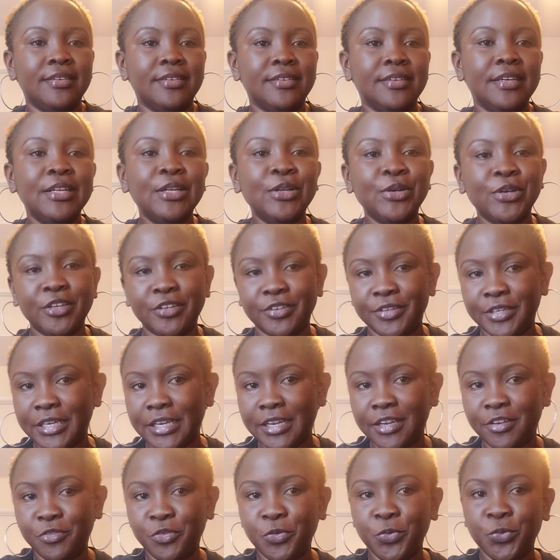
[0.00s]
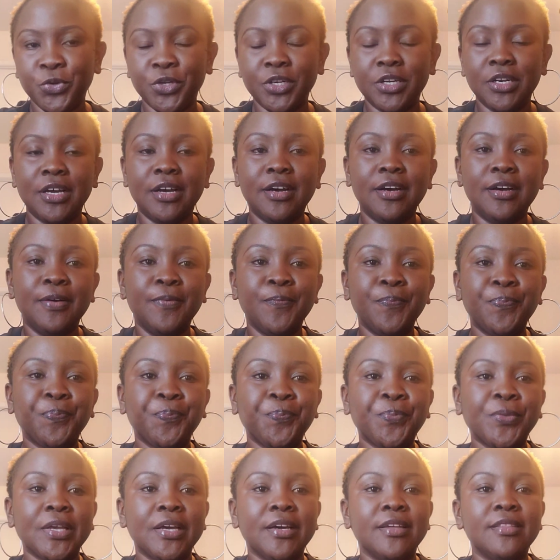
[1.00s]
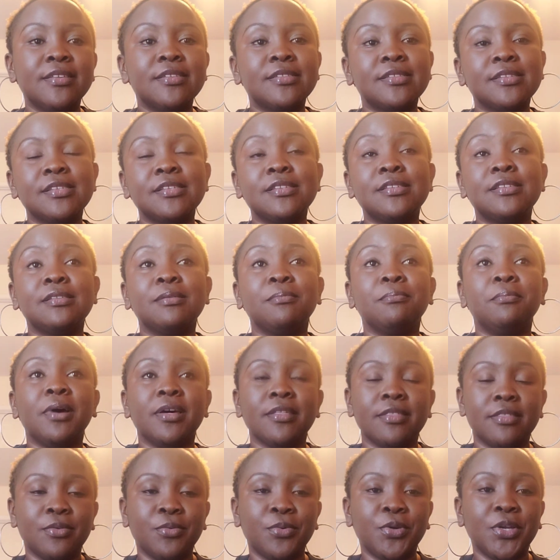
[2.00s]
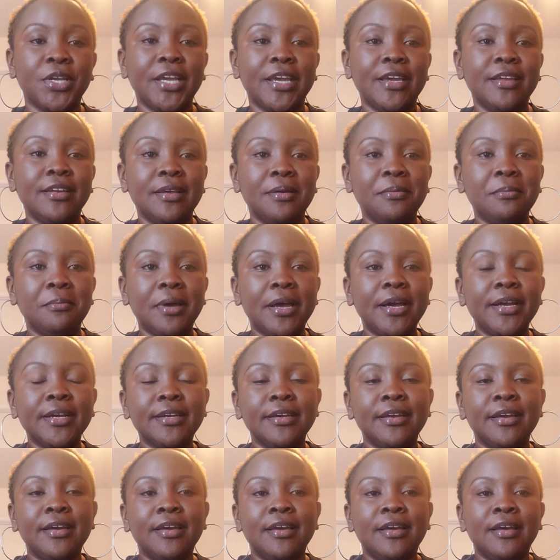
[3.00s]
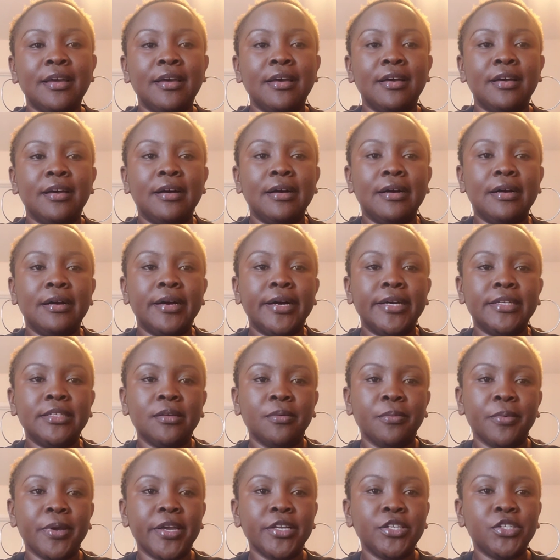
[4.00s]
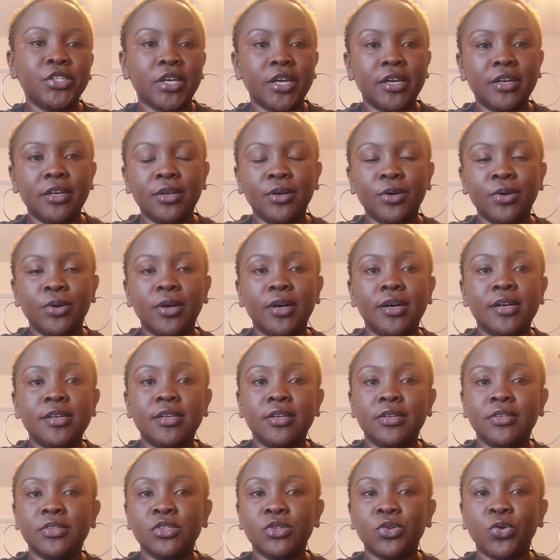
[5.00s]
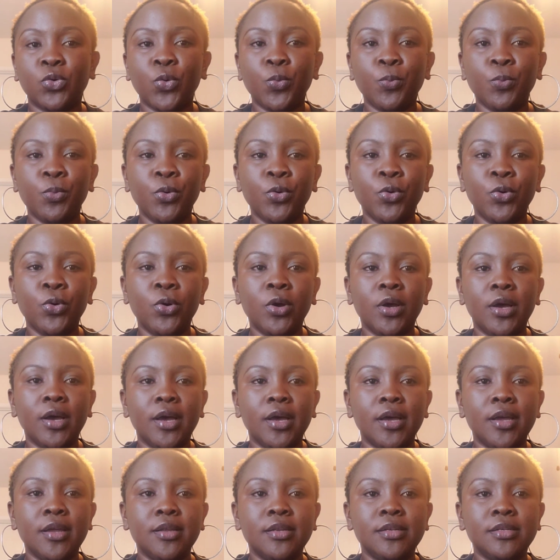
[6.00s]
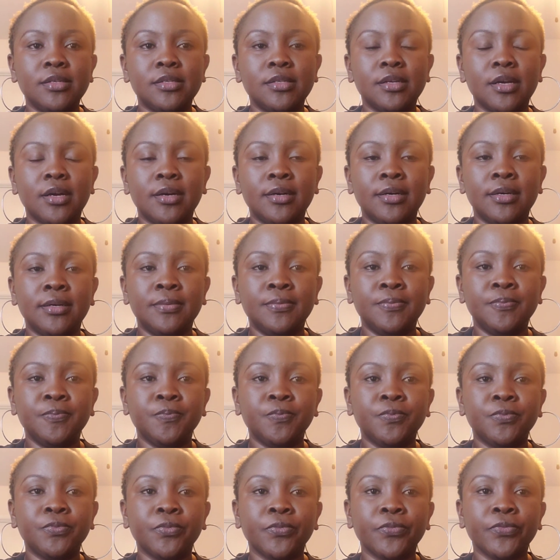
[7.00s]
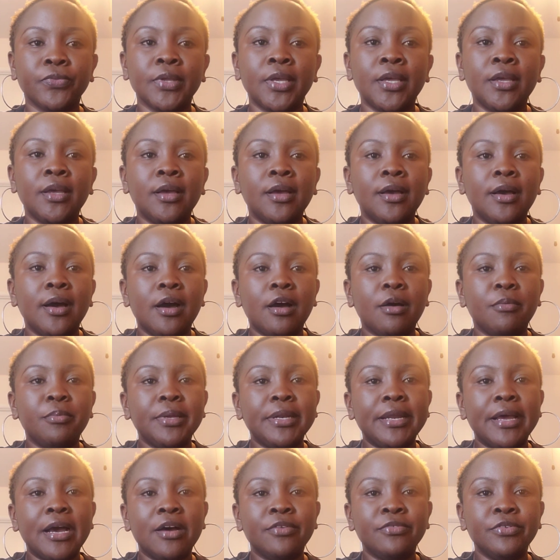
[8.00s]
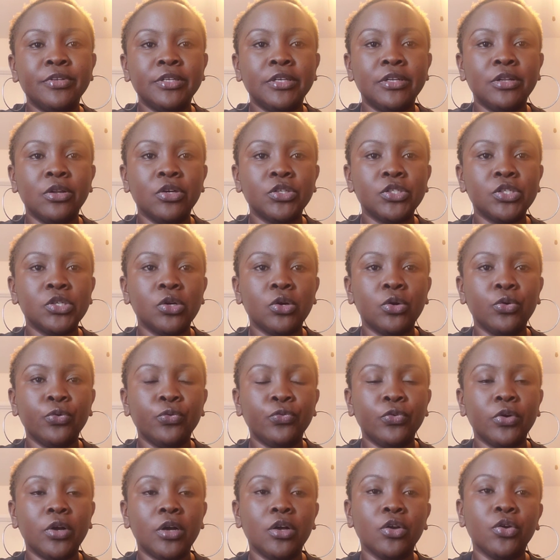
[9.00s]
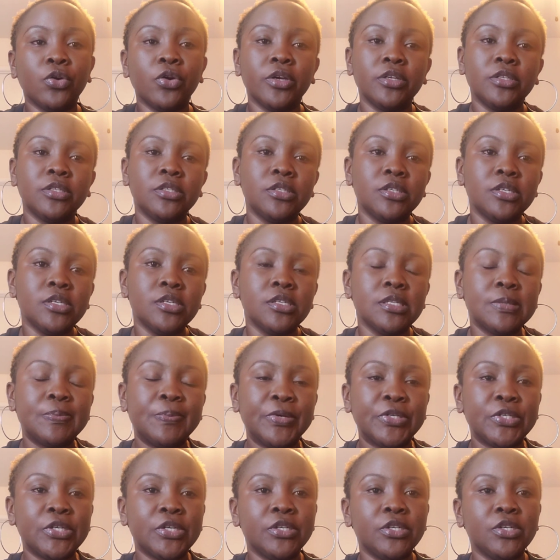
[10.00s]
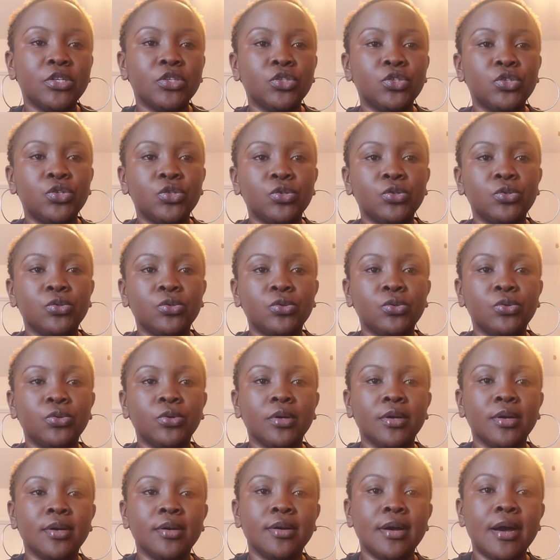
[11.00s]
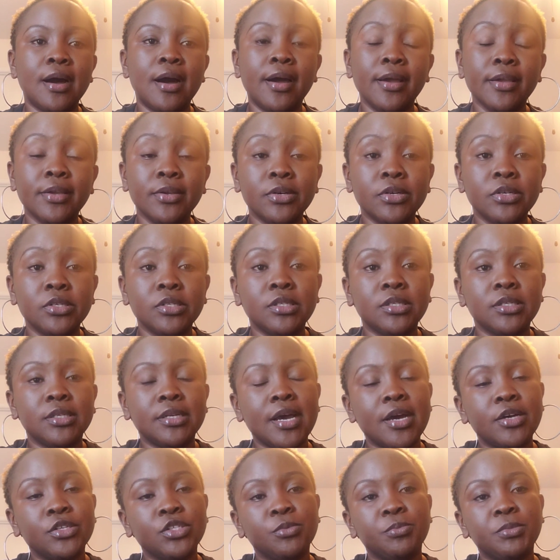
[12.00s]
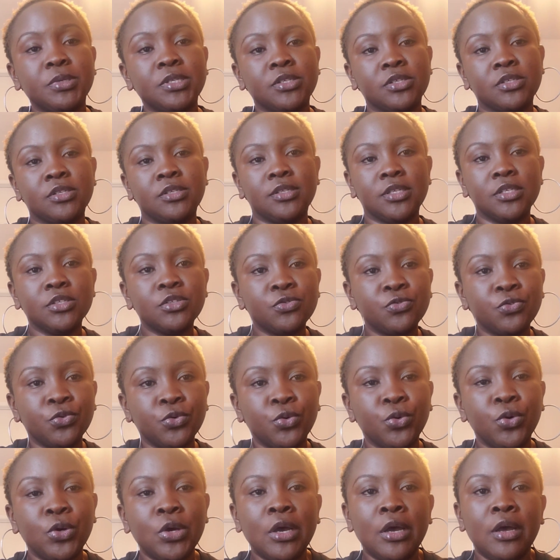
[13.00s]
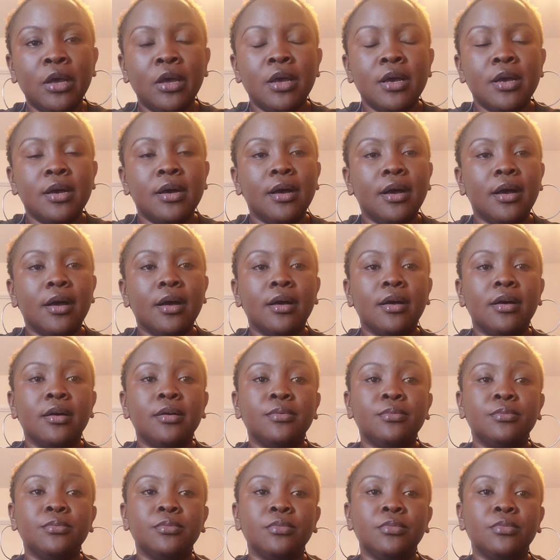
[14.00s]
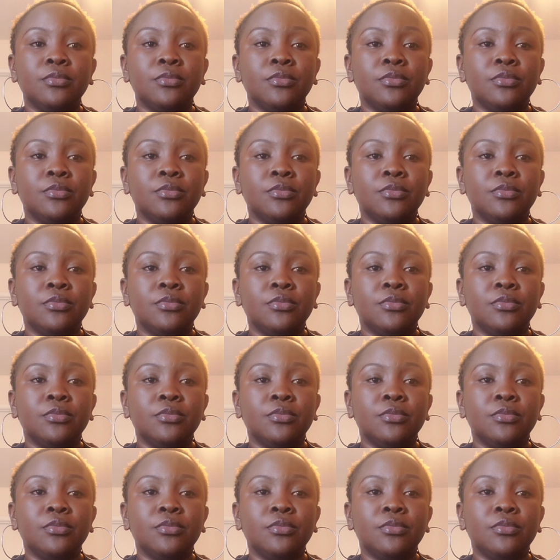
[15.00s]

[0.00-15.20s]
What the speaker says: Hello everyone. This is Martha again. I'm back under my channel Nurse Kumbu, and I've been having a lot of questions pertaining to IELTs and how to be successful with